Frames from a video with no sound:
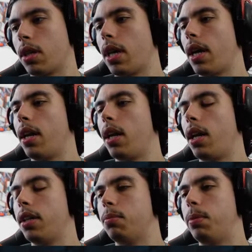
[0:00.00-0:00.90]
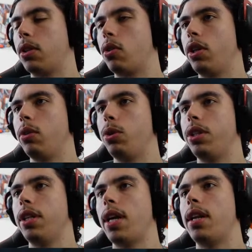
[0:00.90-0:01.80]
Can I analyze Bitcoin? We
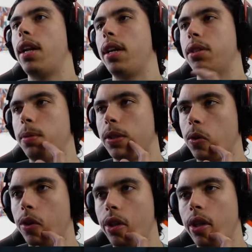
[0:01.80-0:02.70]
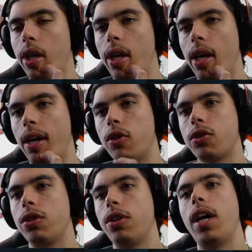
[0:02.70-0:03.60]
did analyze Bitcoin. And I
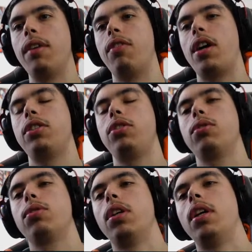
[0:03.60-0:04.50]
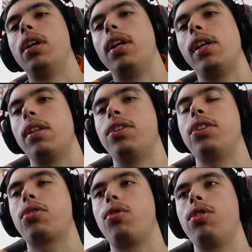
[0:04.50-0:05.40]
also advise you in the
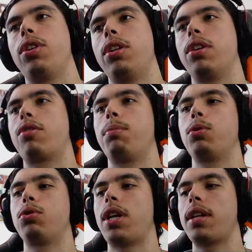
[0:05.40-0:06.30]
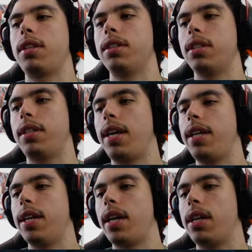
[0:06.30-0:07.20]
Discord, in the crypto chat, there's a
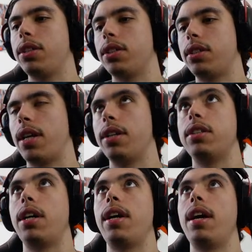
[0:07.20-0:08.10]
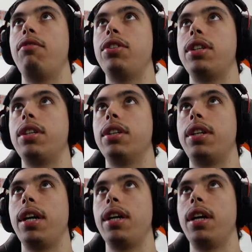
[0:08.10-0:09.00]
daily analysis that is done every single
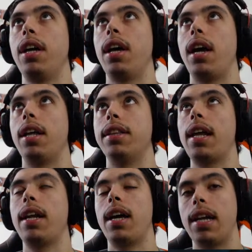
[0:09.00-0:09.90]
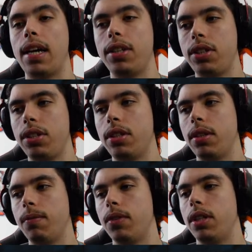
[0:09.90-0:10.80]
day. And that analysis
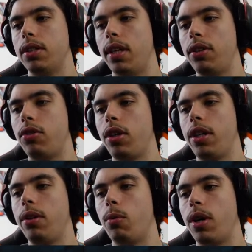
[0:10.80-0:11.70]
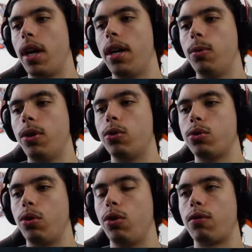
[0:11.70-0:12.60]
is literally what I would
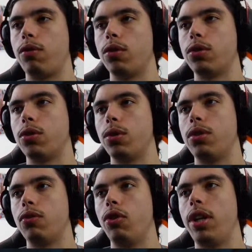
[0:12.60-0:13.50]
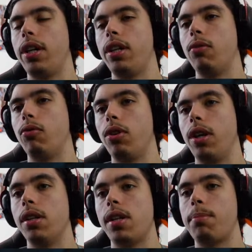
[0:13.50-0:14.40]
also look for. So it's really
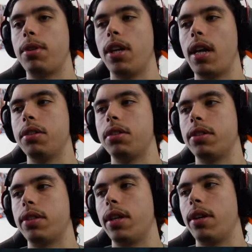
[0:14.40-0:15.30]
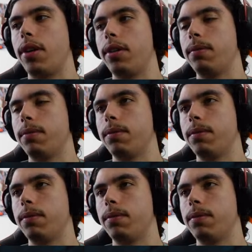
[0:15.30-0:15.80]
in-depth analysis there, right?